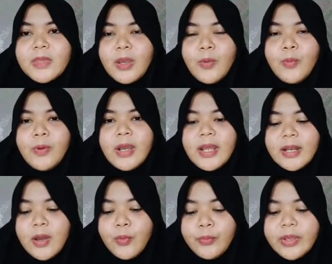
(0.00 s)
when
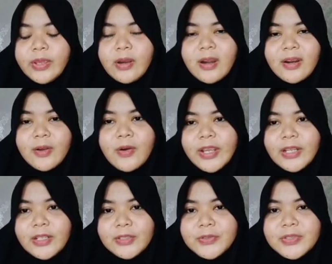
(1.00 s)
we are going
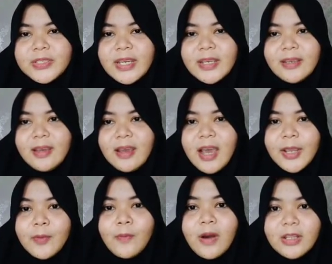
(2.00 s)
to say I
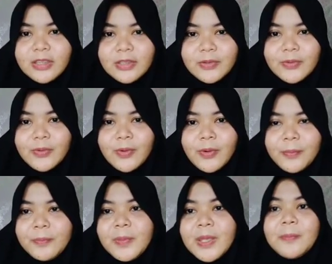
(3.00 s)
want to,
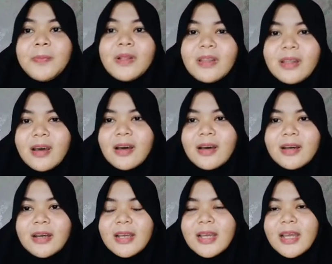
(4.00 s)
people
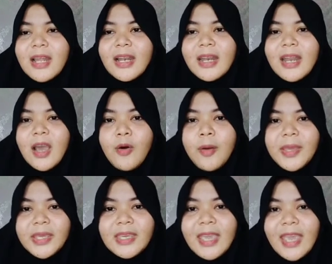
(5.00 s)
now are
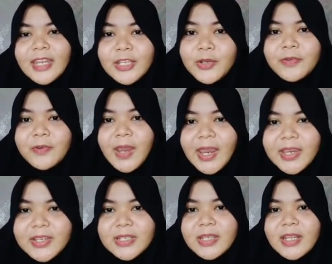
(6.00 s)
making a new
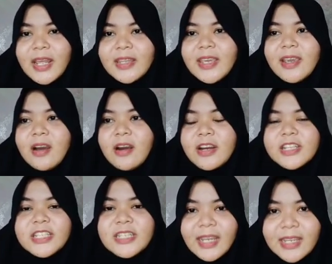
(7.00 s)
creation and they are
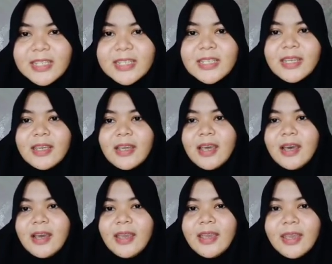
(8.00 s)
changing
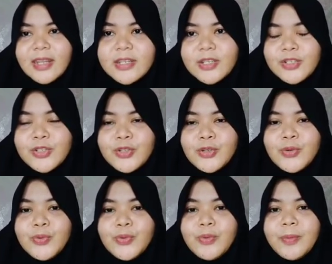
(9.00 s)
it
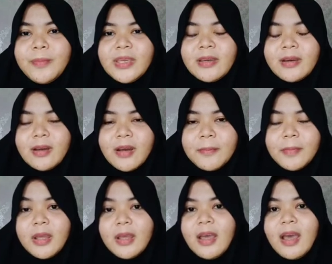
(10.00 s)
to become
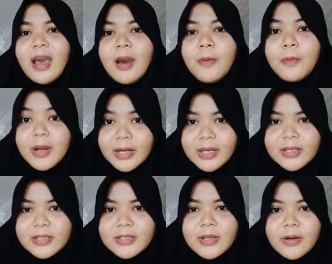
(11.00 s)
I wanna.
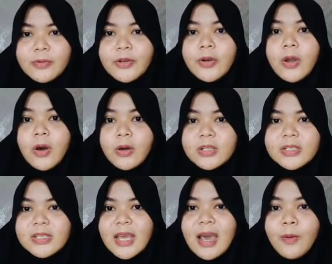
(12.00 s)
So not
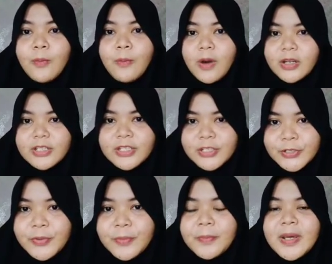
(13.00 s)
I want to,
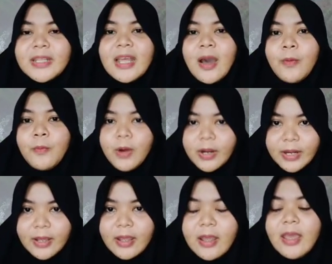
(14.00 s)
but I wanna,
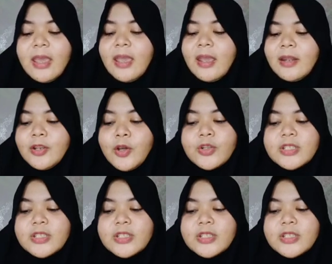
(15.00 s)
and not